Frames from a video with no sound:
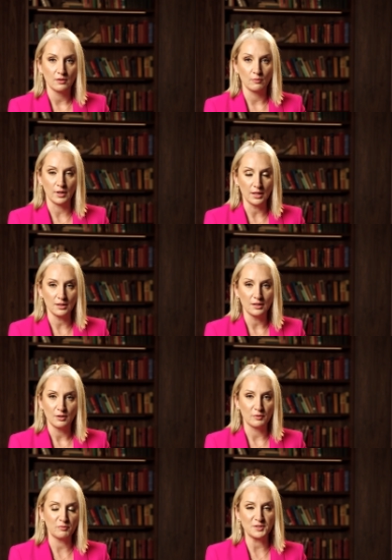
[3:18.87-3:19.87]
Well,
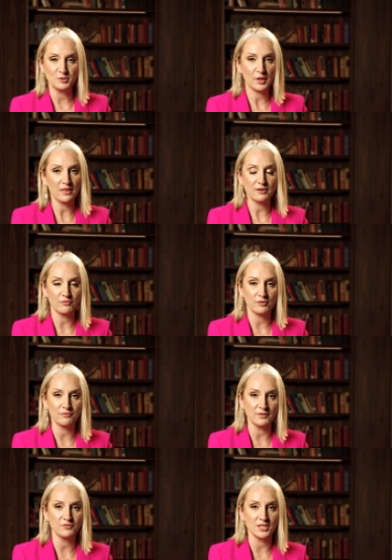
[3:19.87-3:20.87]
we've been together for
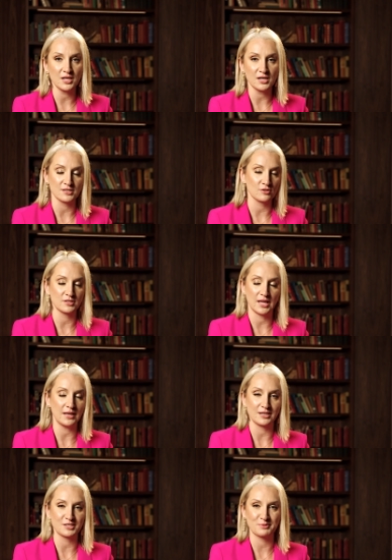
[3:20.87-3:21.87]
15 years or 10
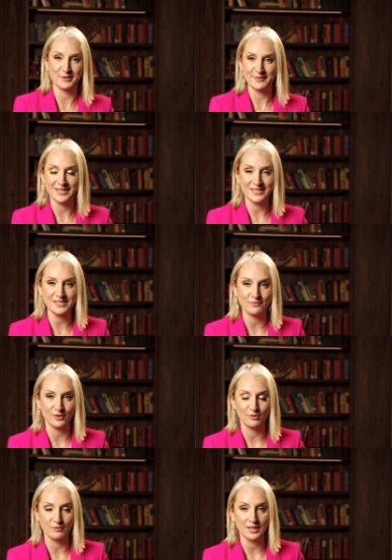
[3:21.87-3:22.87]
years, whatever that is for
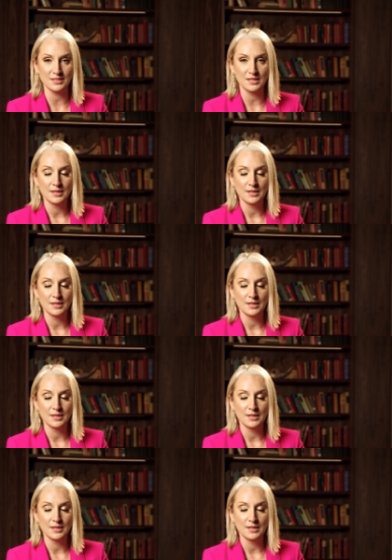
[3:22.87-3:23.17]
you, right?